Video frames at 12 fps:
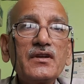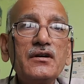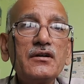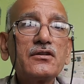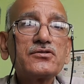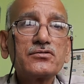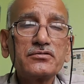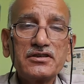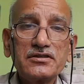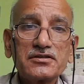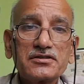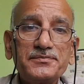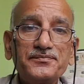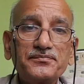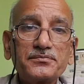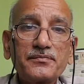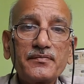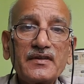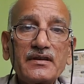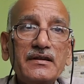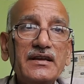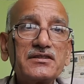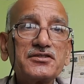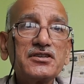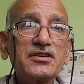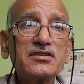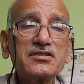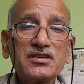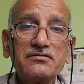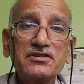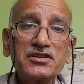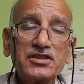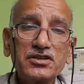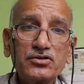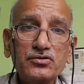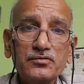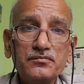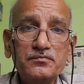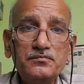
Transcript: Hello students, lecture 72.